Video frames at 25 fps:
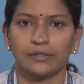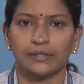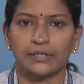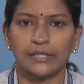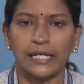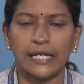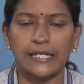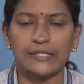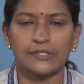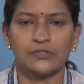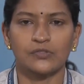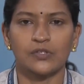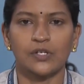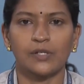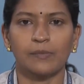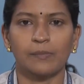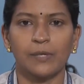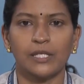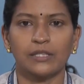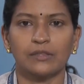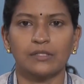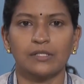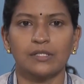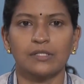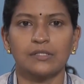Clustering
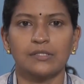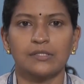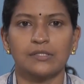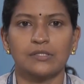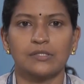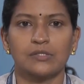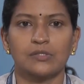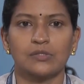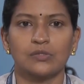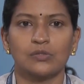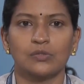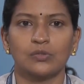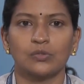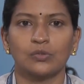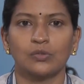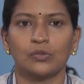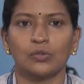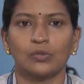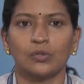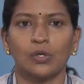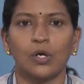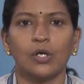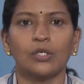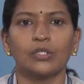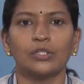methods
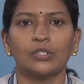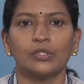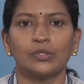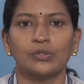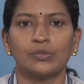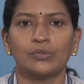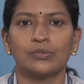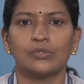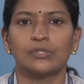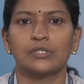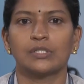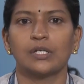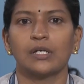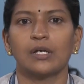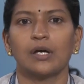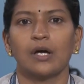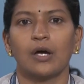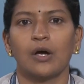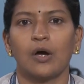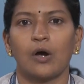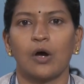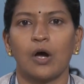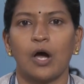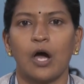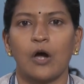do not use
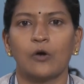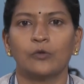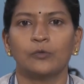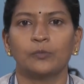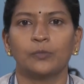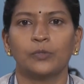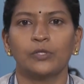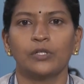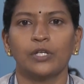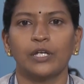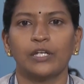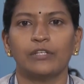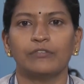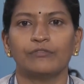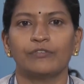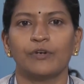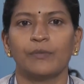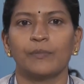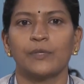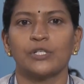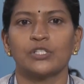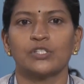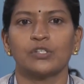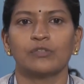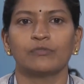the output
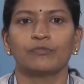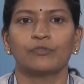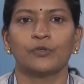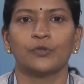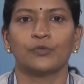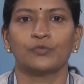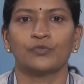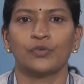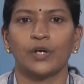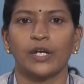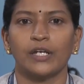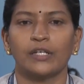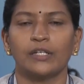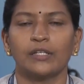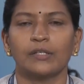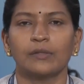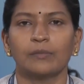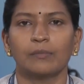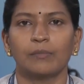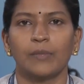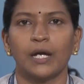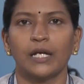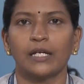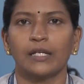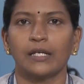information for
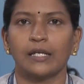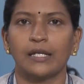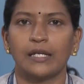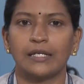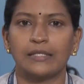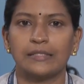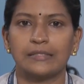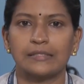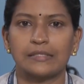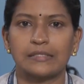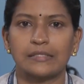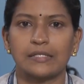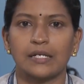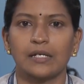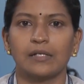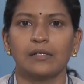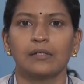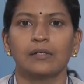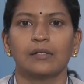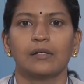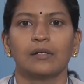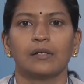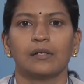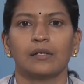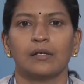training, but
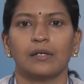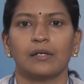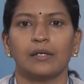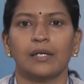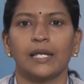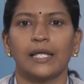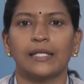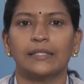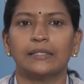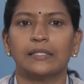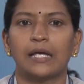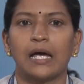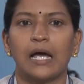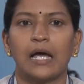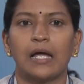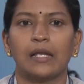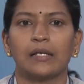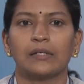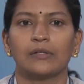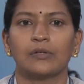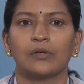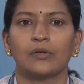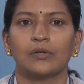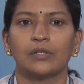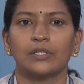instead let the
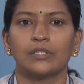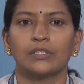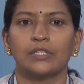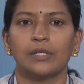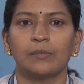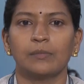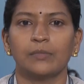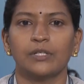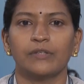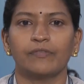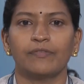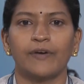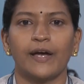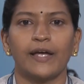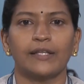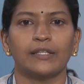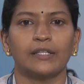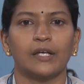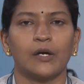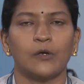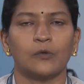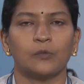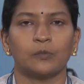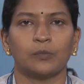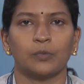algorithm define
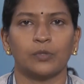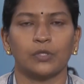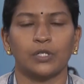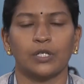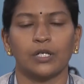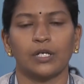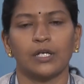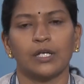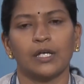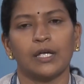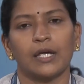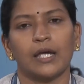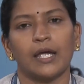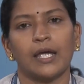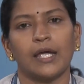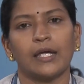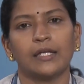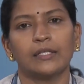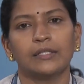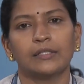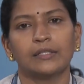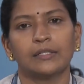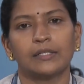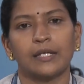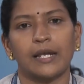the output.
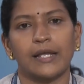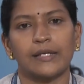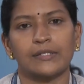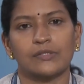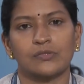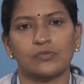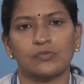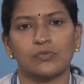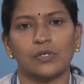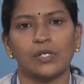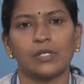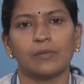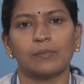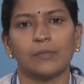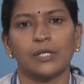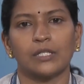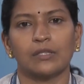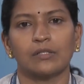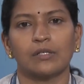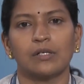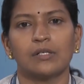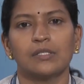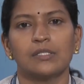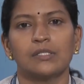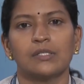In clustering
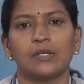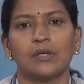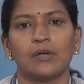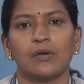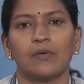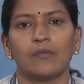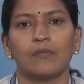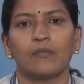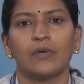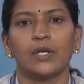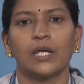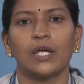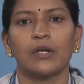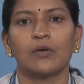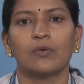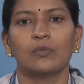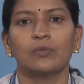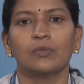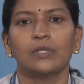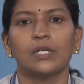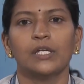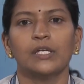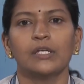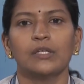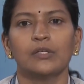methods, we can
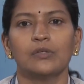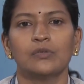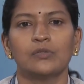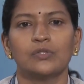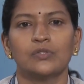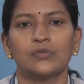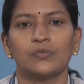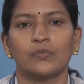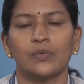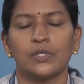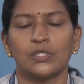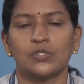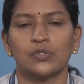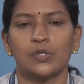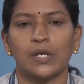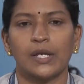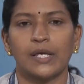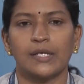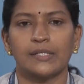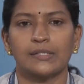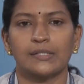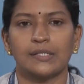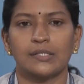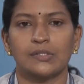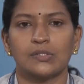only use
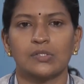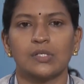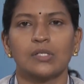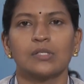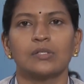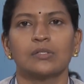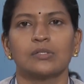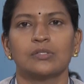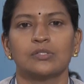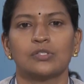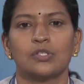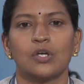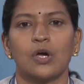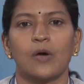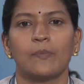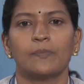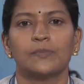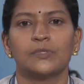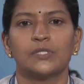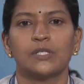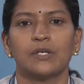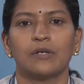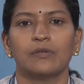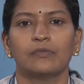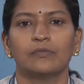visualization to
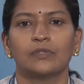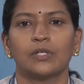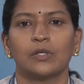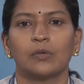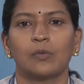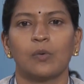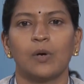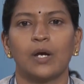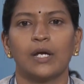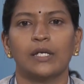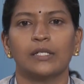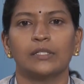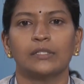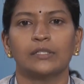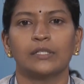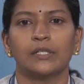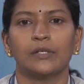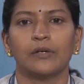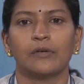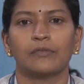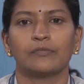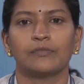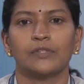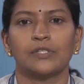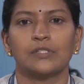observe the
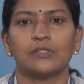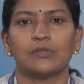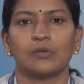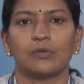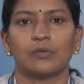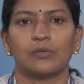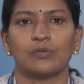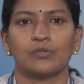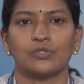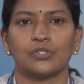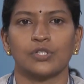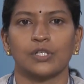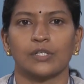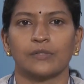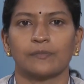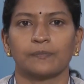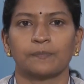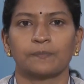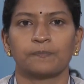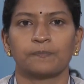quality of the solution.